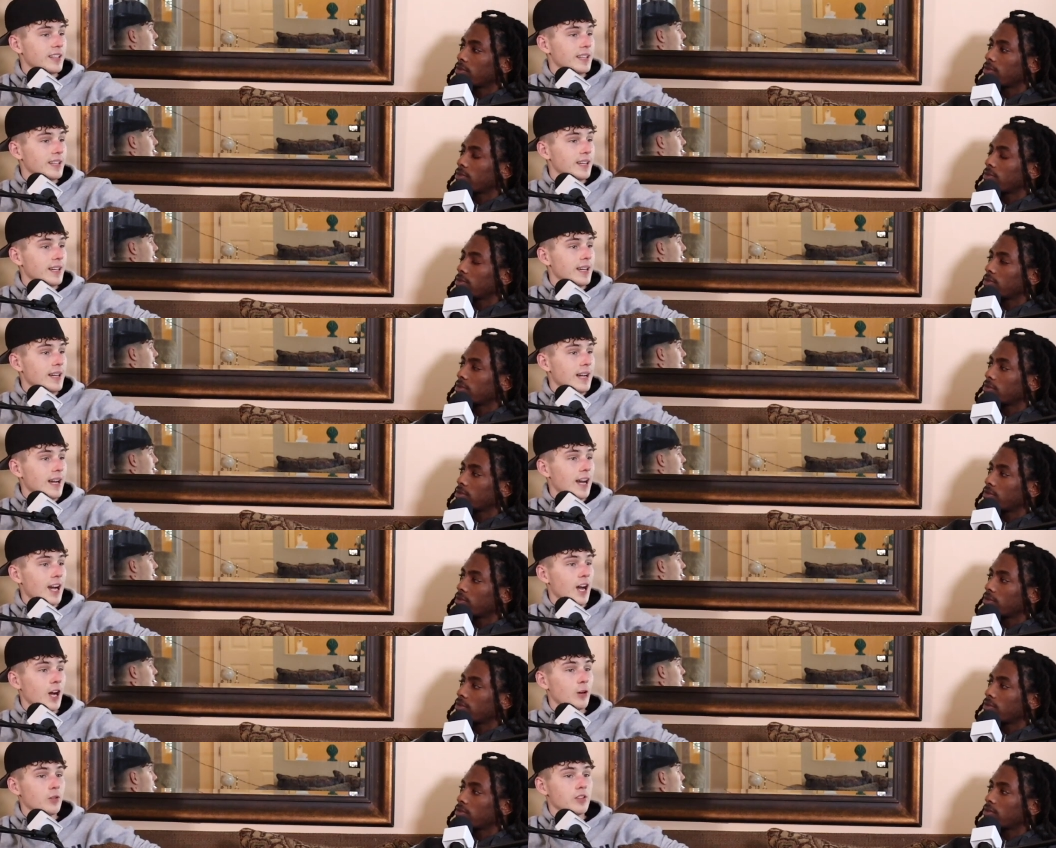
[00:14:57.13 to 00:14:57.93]
Speaker 1: like
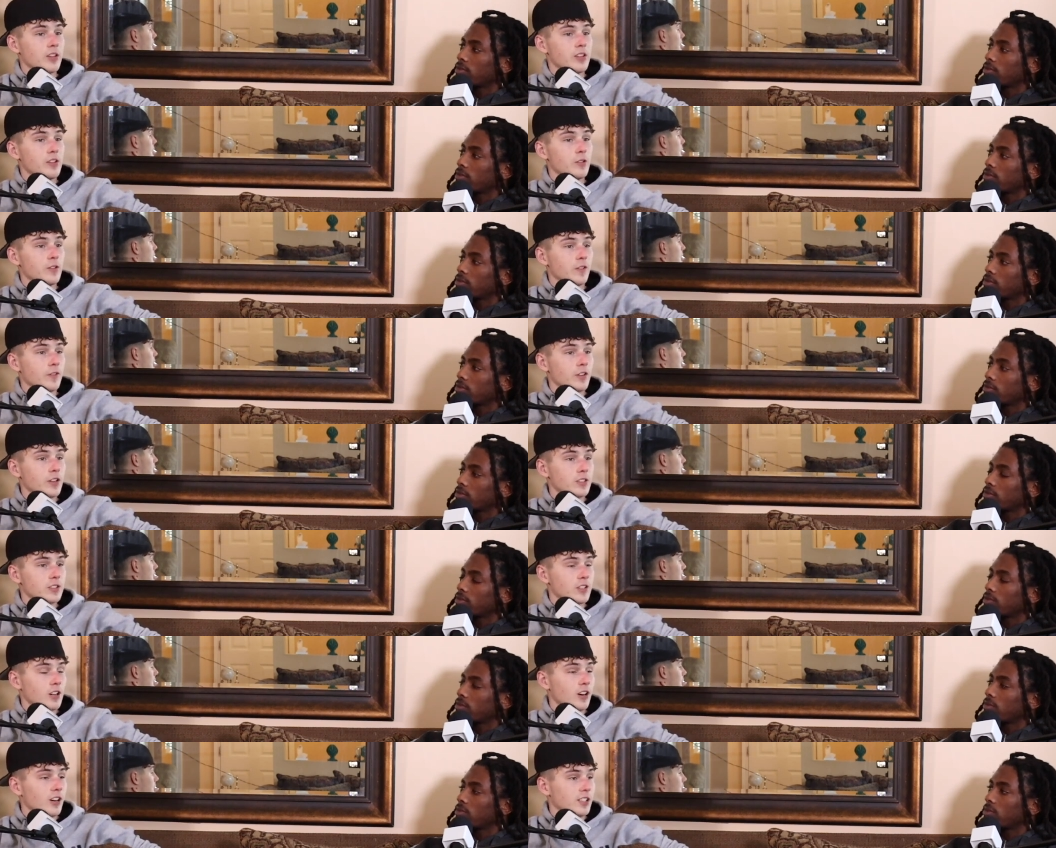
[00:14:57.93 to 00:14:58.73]
how the
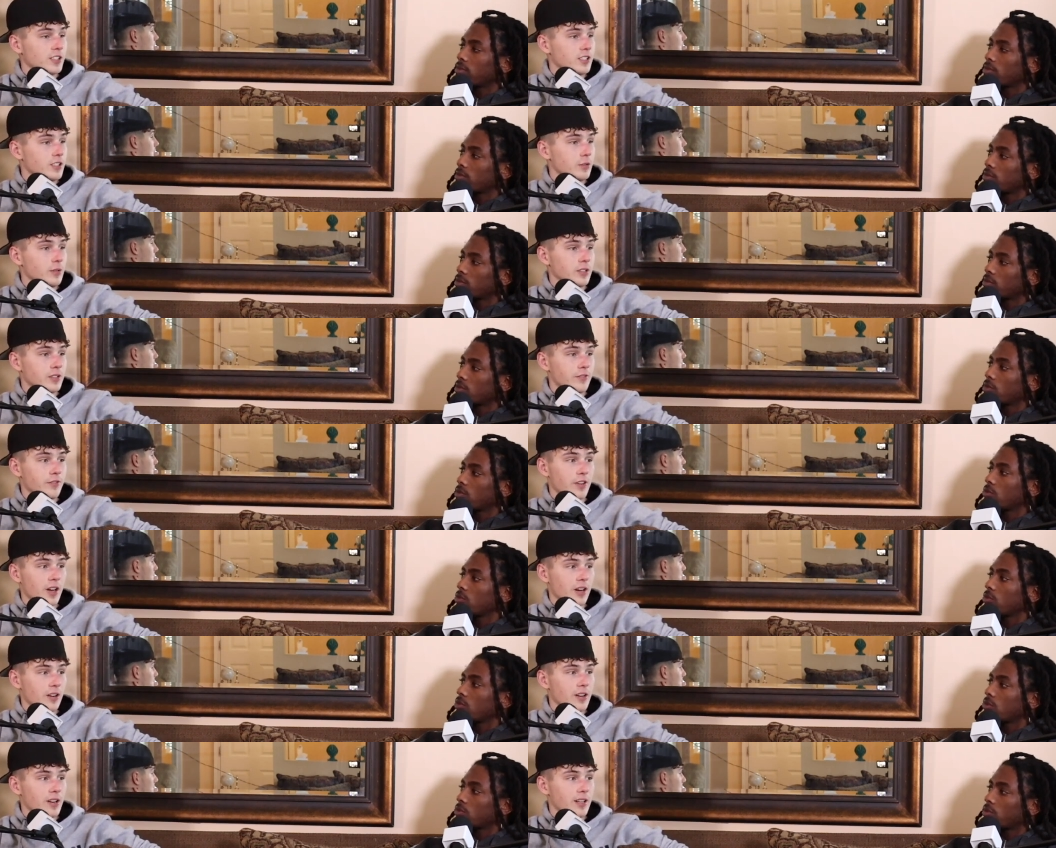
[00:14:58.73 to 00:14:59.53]
universe talks to you. It's
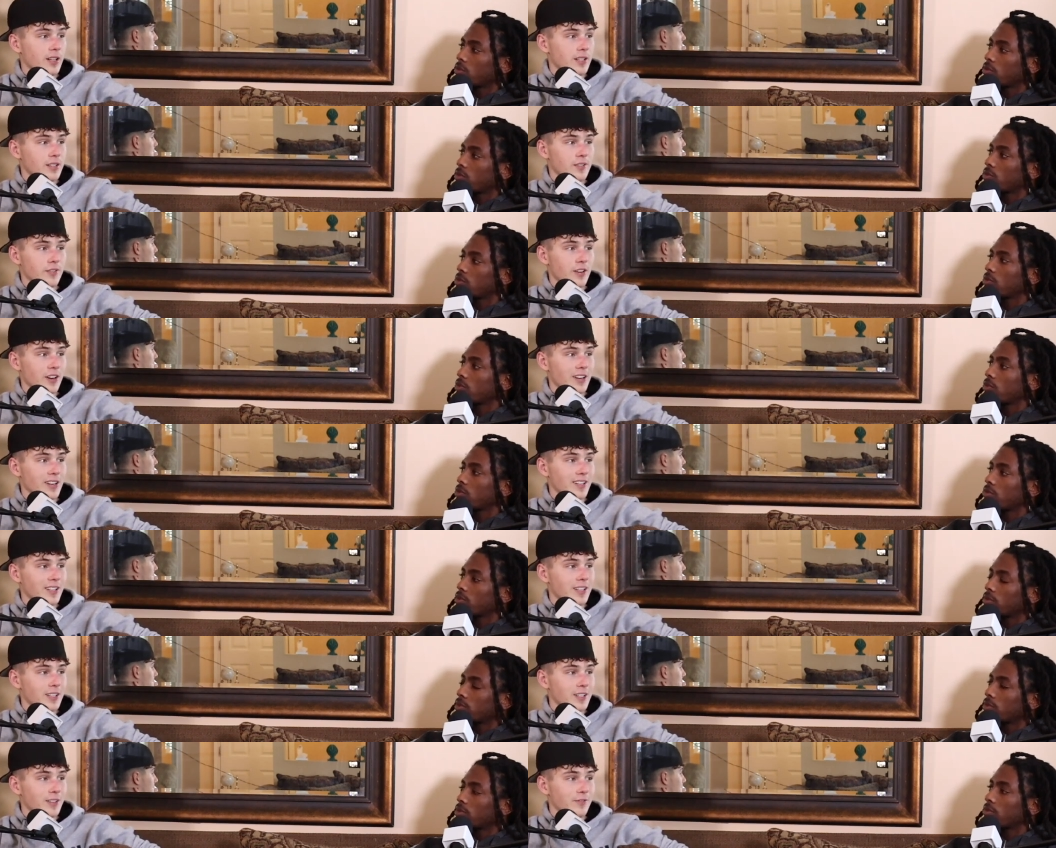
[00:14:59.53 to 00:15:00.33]
very, it's
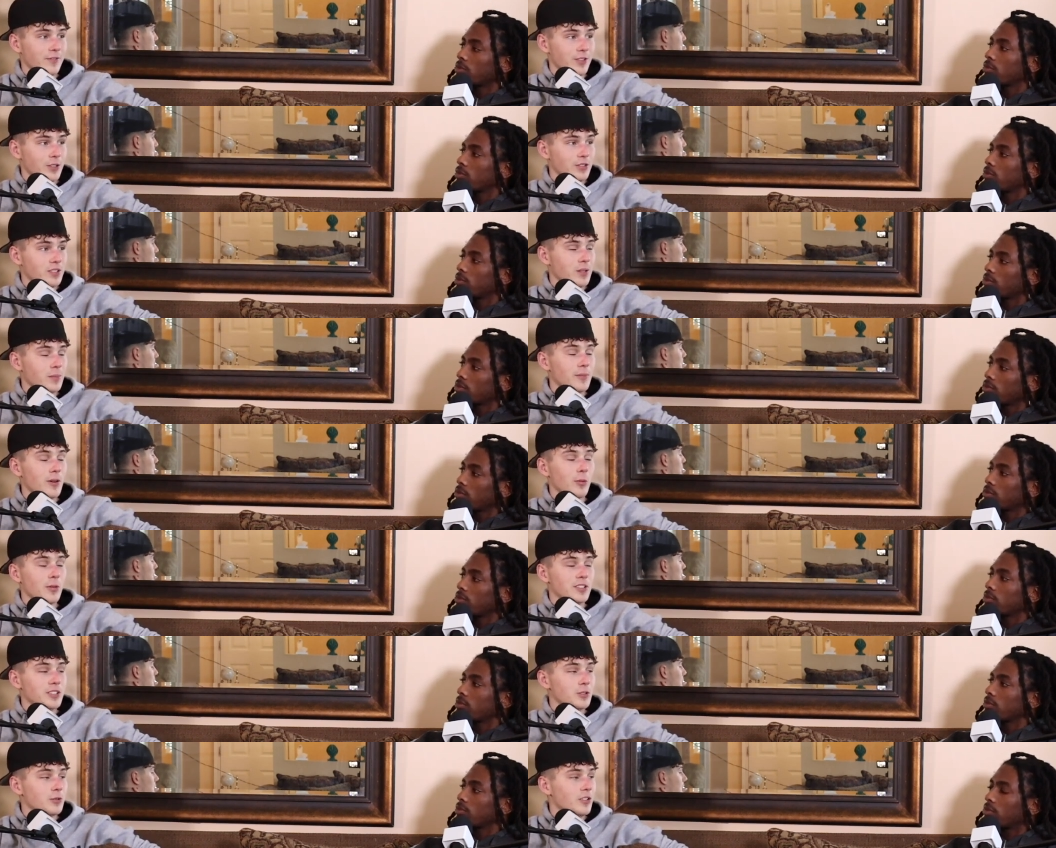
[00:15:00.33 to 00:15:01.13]
very confusing. But
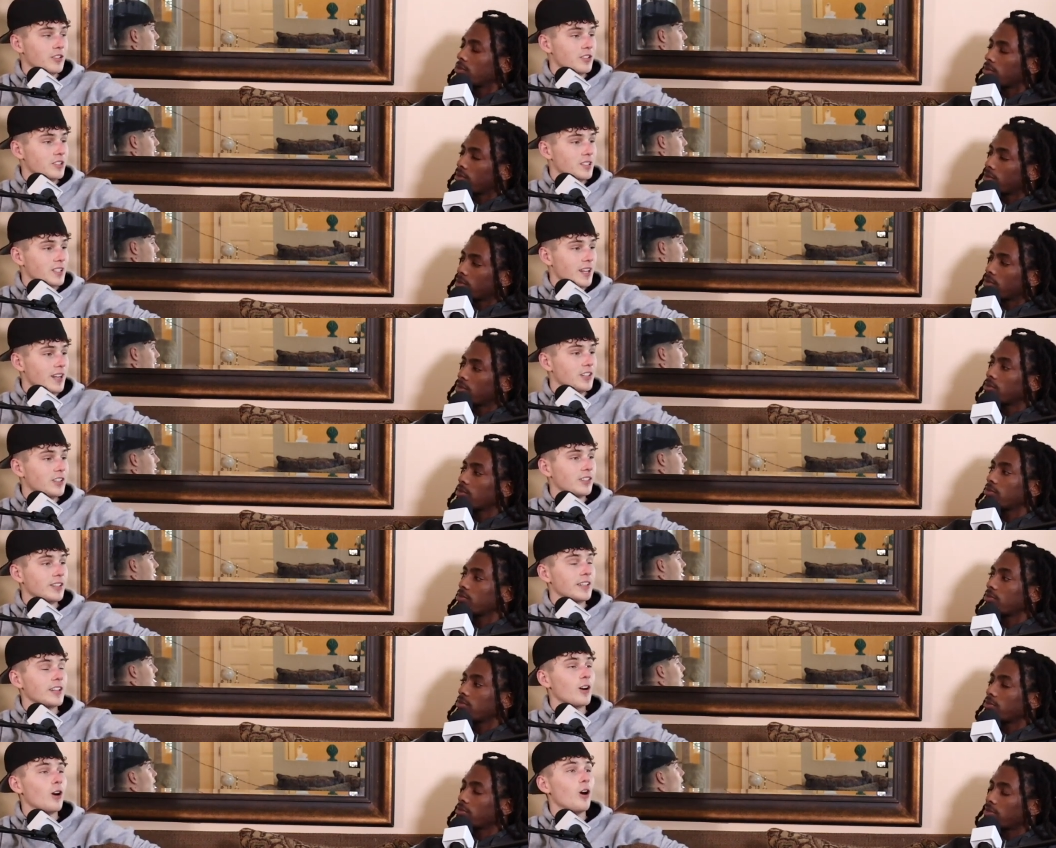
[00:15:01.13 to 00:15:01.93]
once you understand,
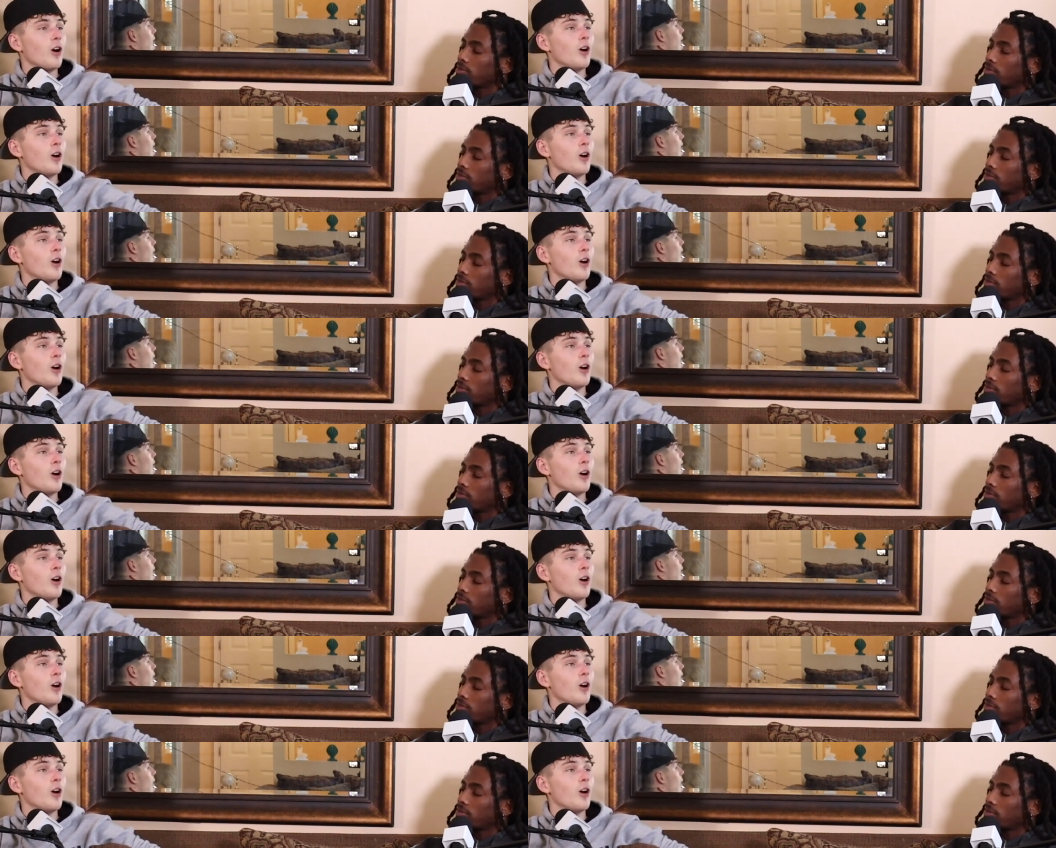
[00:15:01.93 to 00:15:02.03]
you're like,